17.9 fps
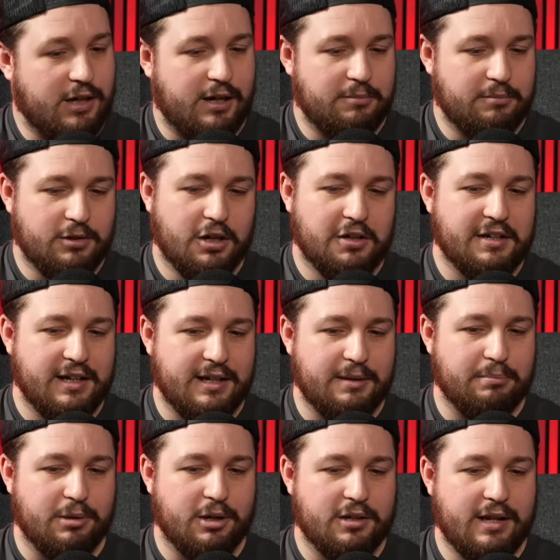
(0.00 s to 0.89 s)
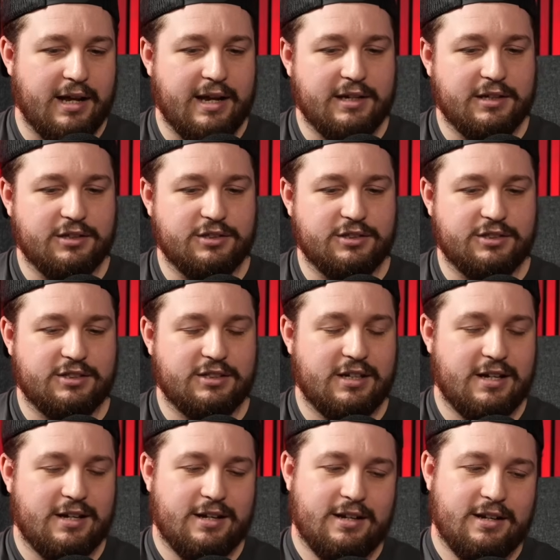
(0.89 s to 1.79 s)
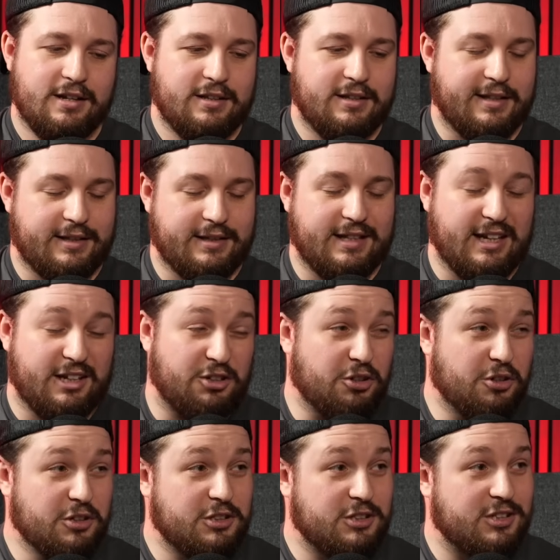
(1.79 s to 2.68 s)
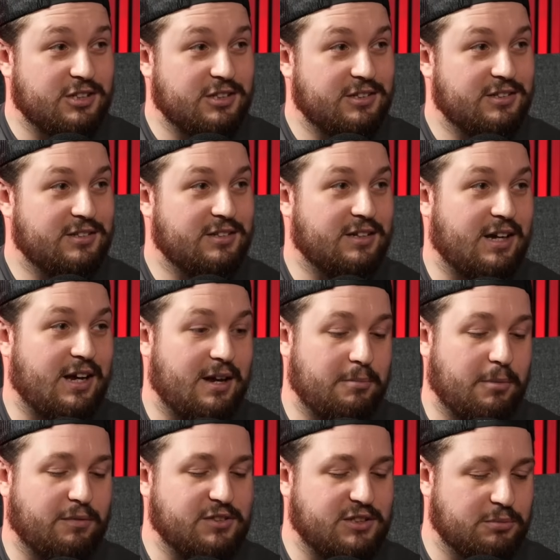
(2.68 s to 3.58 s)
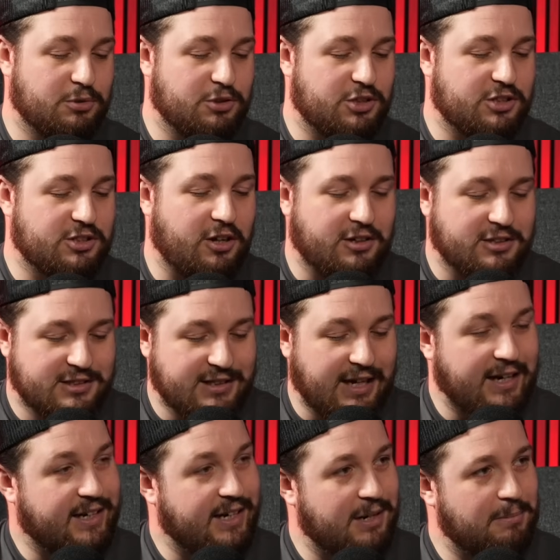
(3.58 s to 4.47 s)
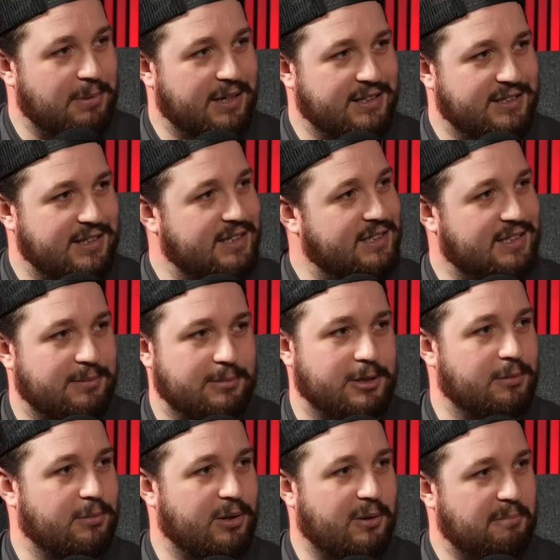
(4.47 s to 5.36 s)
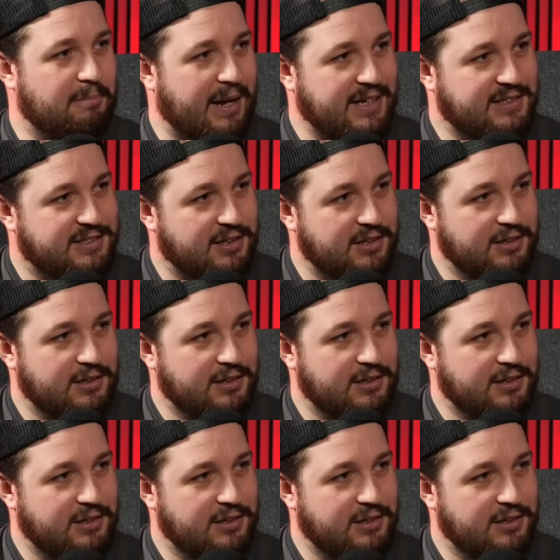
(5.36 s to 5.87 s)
Luckily, Bloodletters, they're good. Obviously, once you start stacking abilities, they become a lot better.